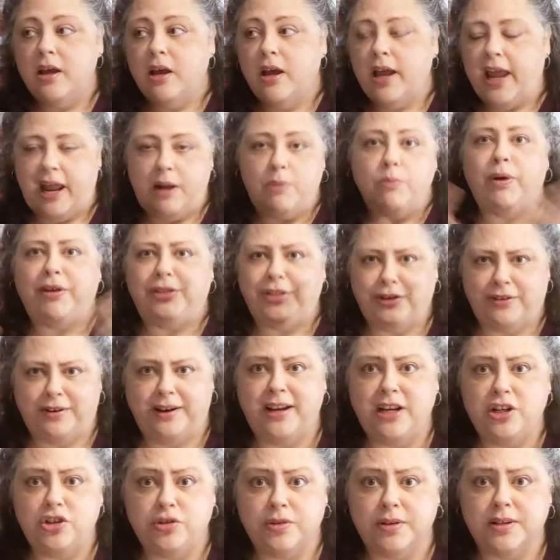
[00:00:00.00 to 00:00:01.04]
and what their
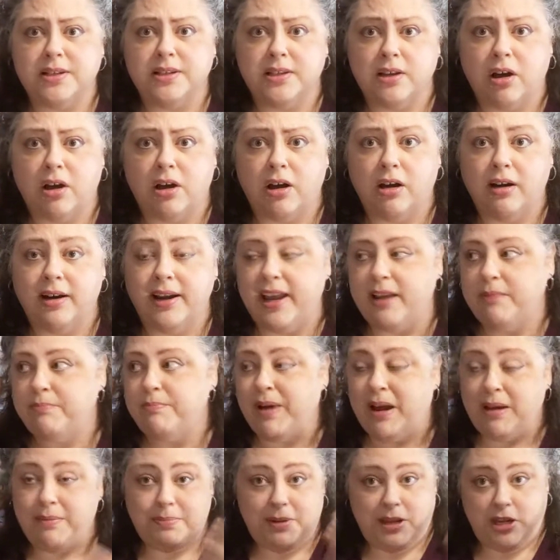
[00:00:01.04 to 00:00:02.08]
interests are. It
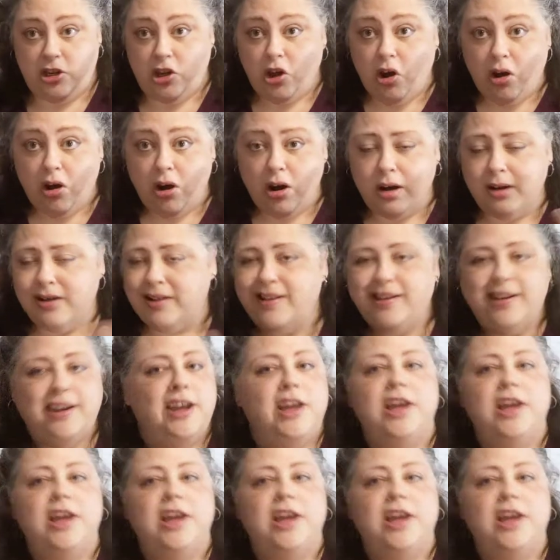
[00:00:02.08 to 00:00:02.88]
might be yarn.